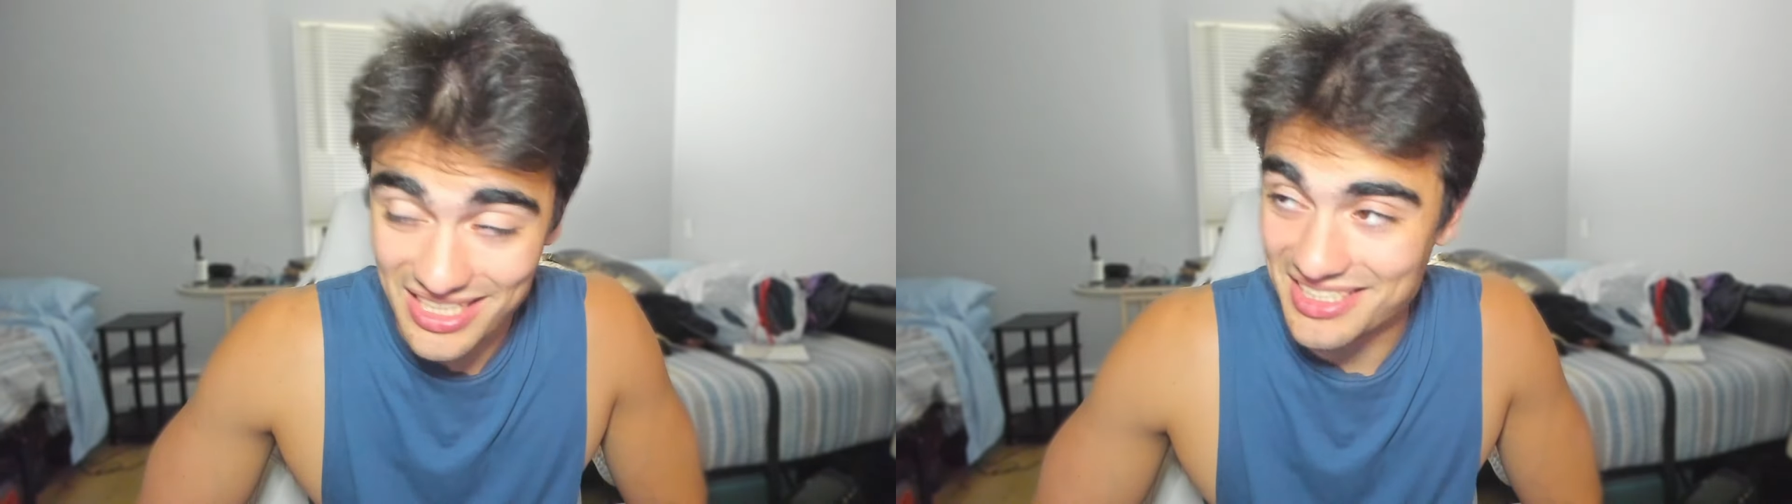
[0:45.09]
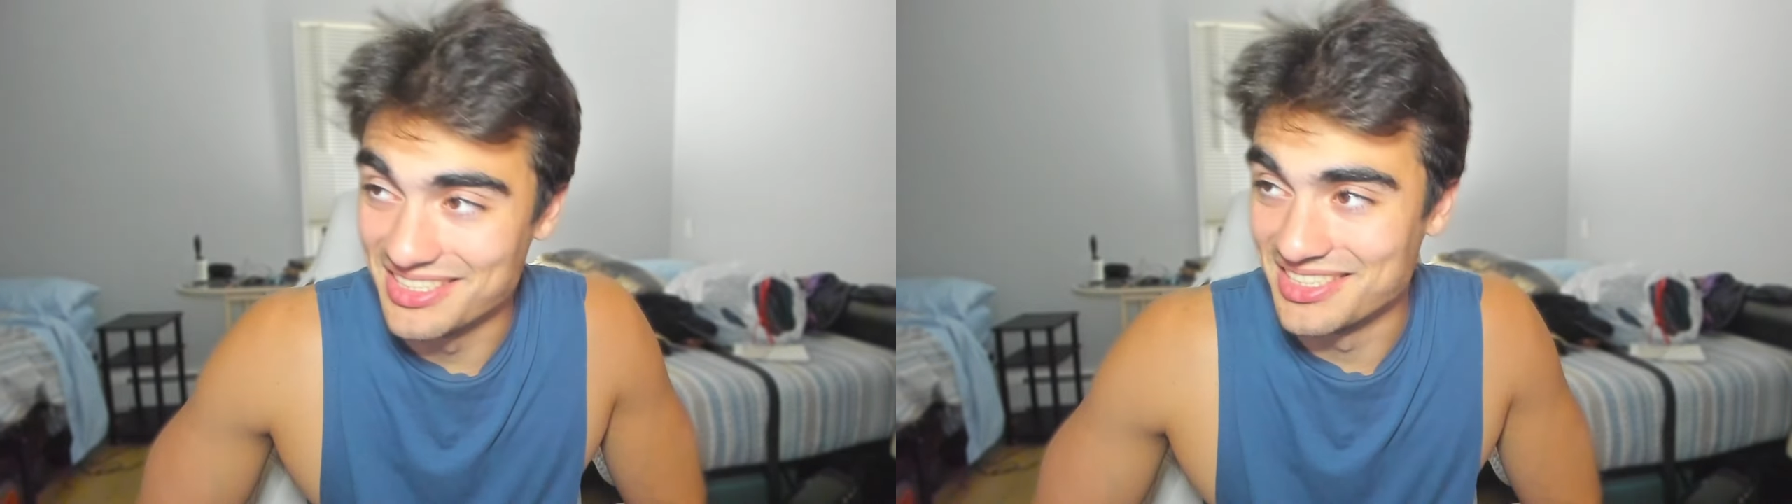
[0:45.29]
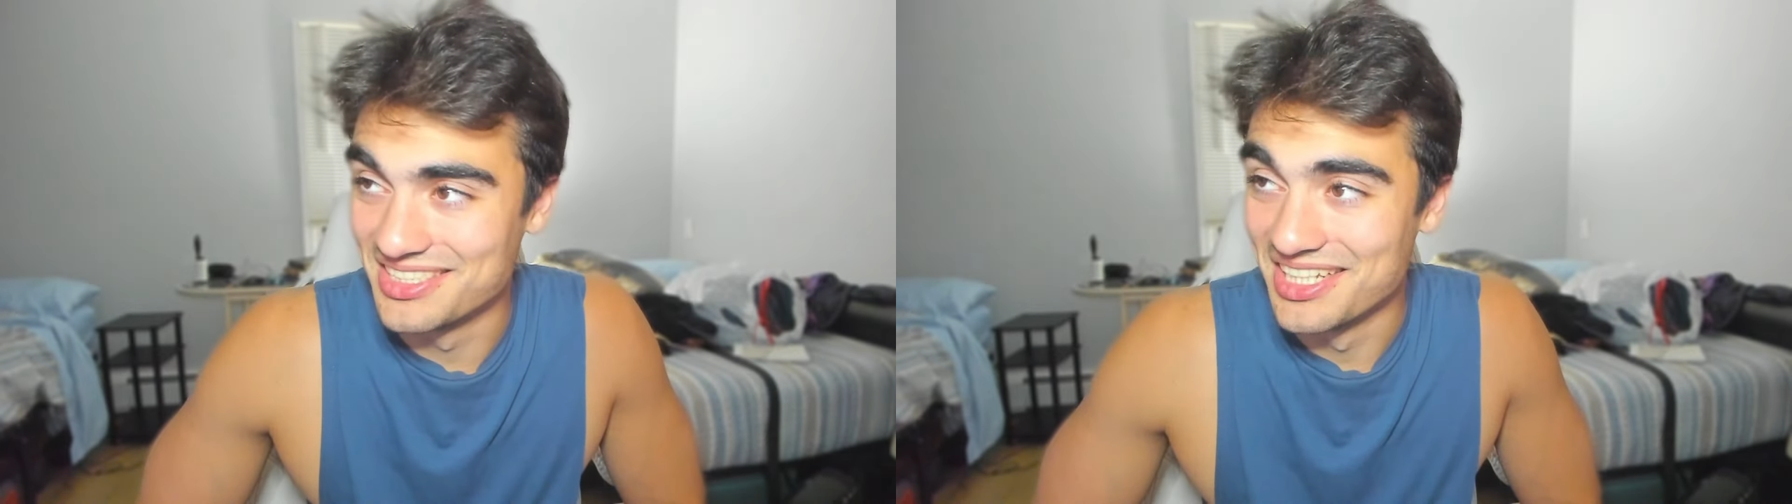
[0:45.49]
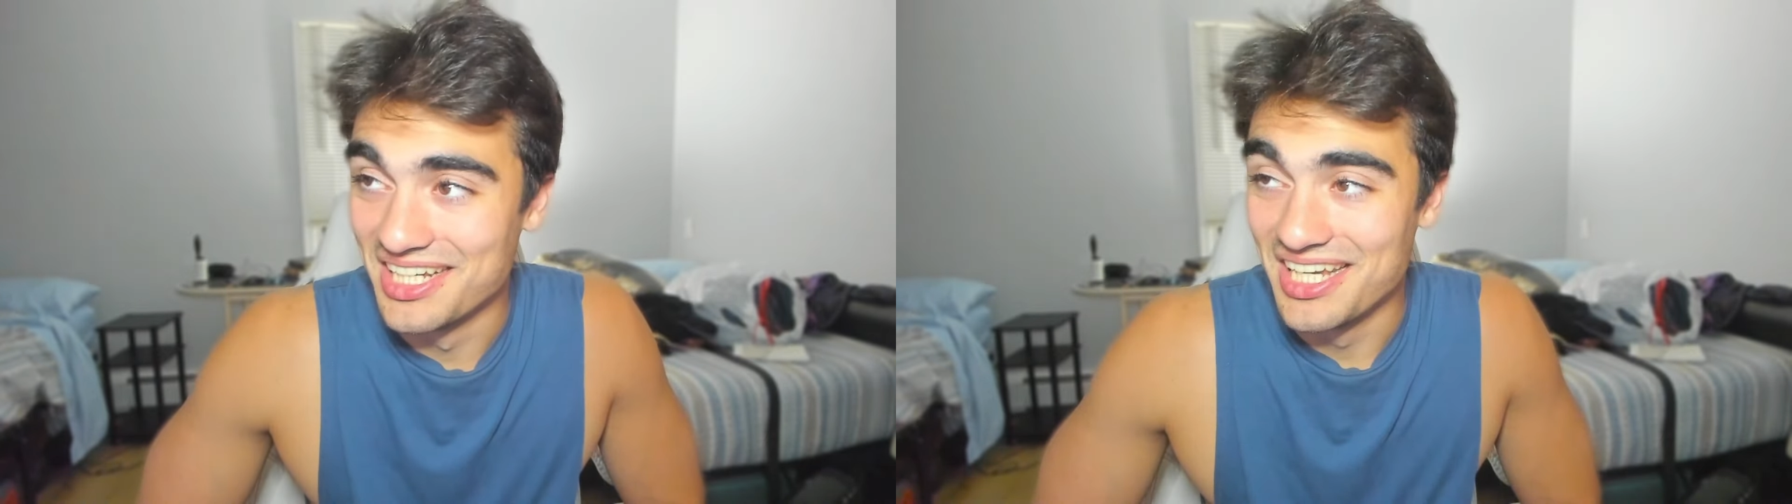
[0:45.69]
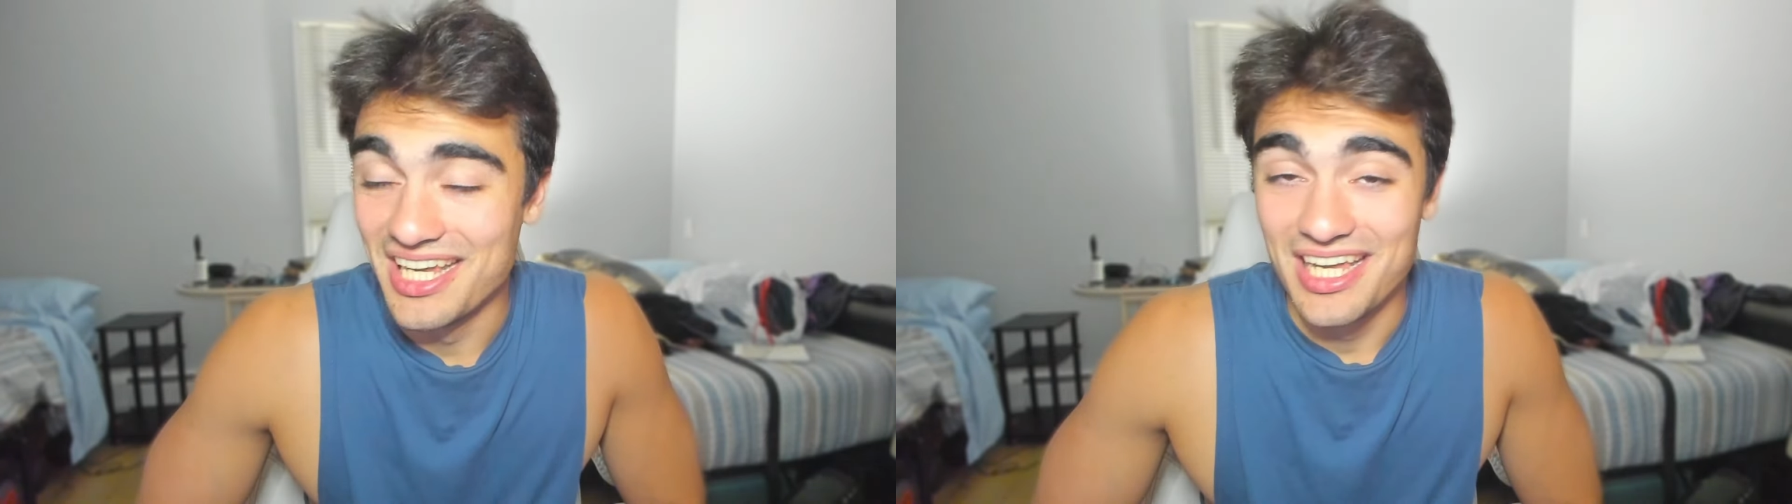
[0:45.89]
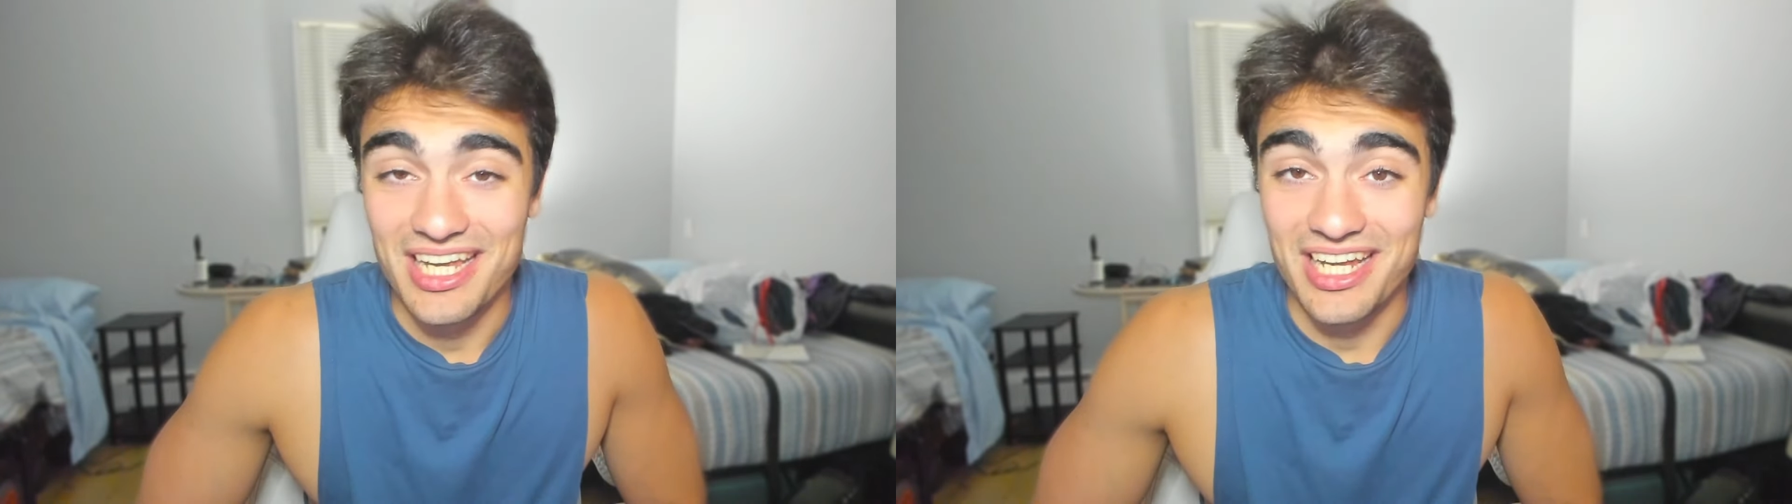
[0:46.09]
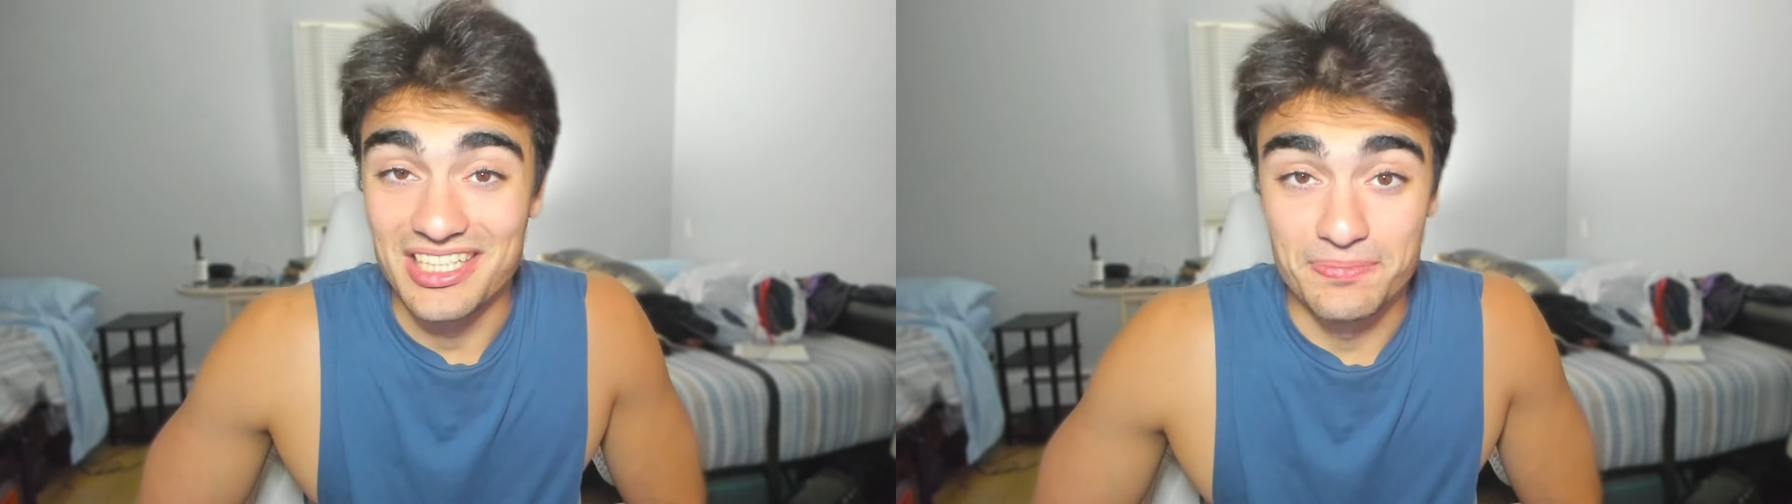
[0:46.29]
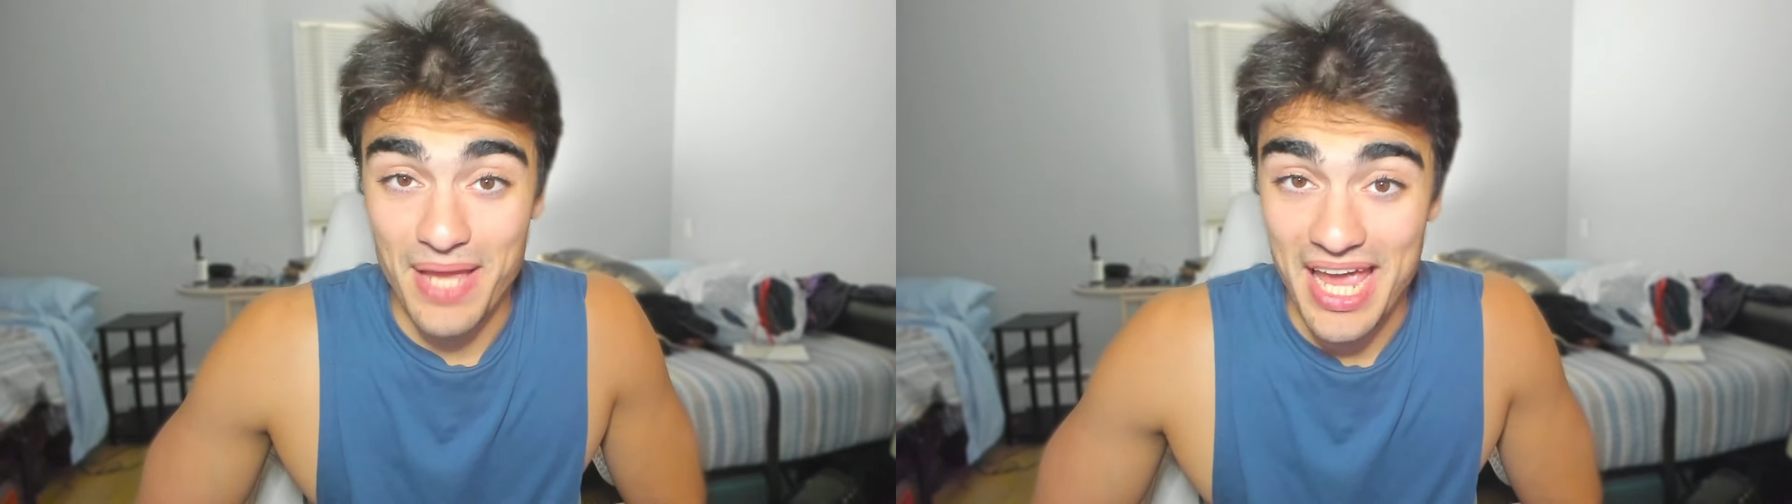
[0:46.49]
because
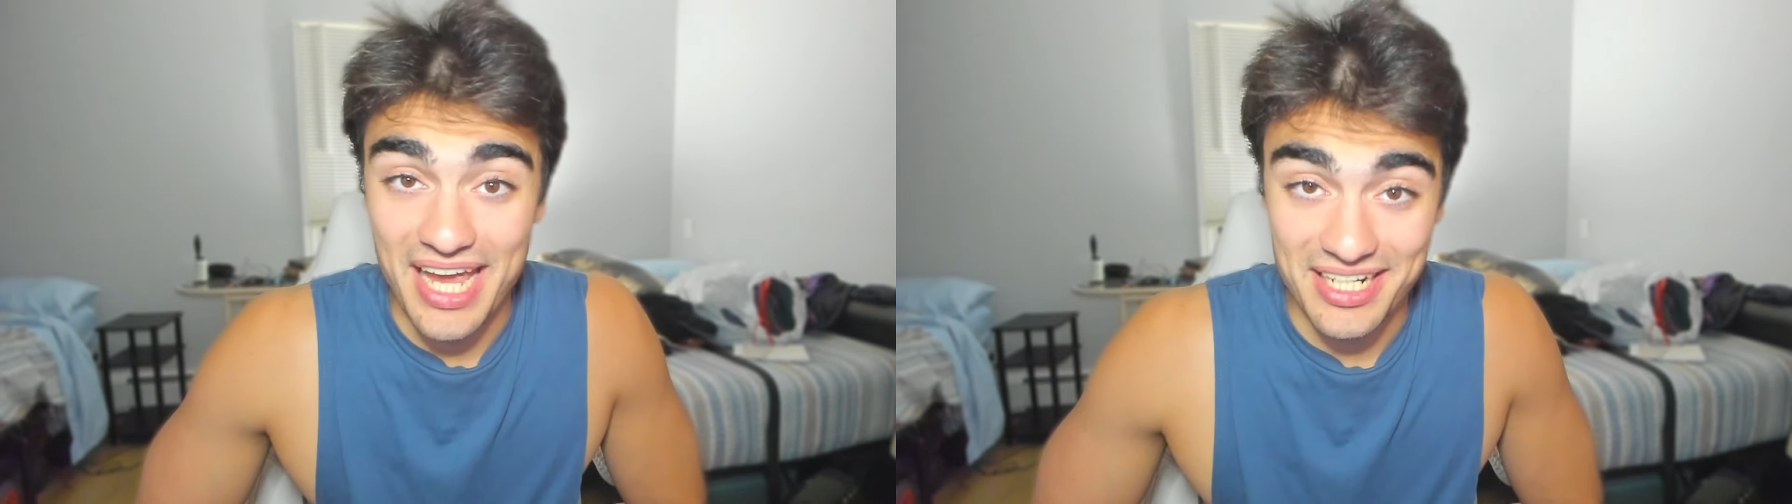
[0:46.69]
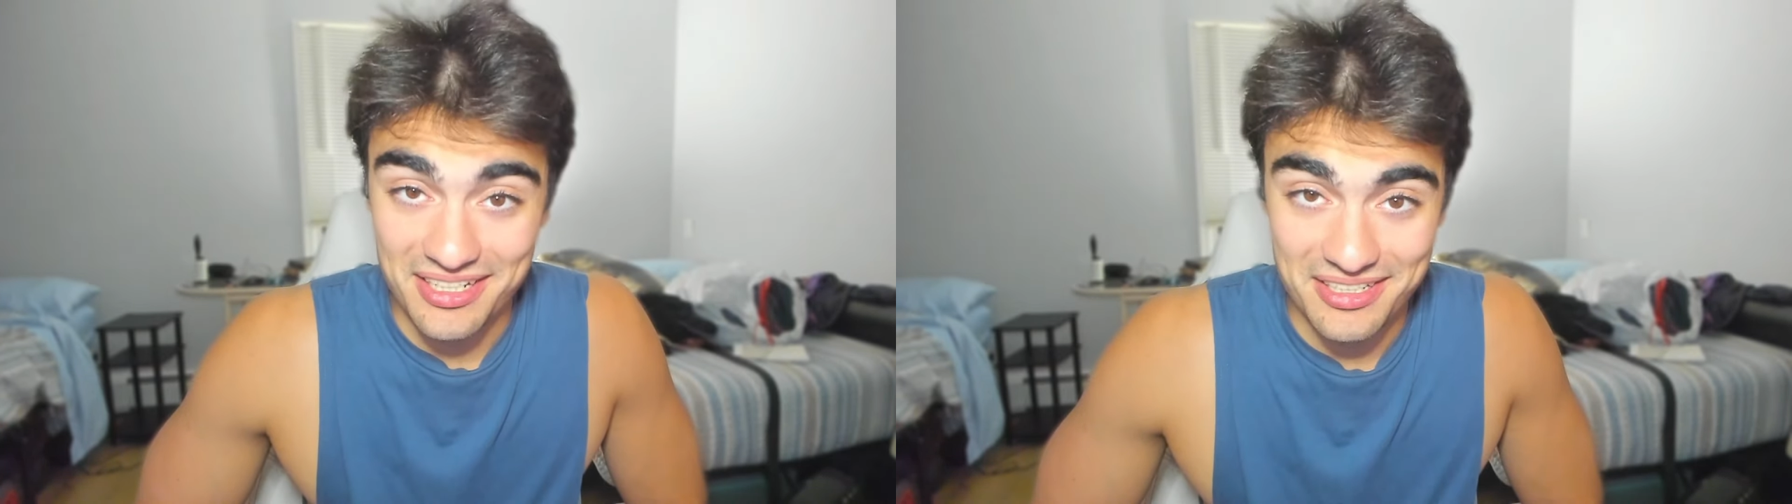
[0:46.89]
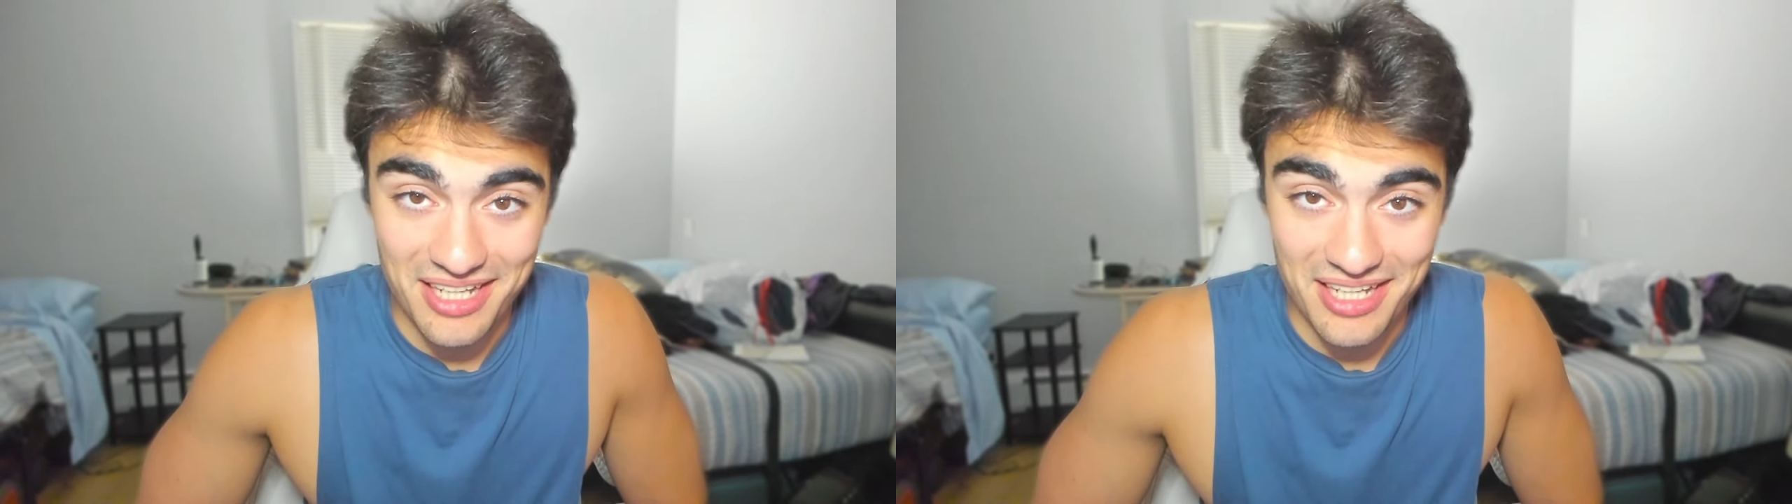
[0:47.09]
it's bad.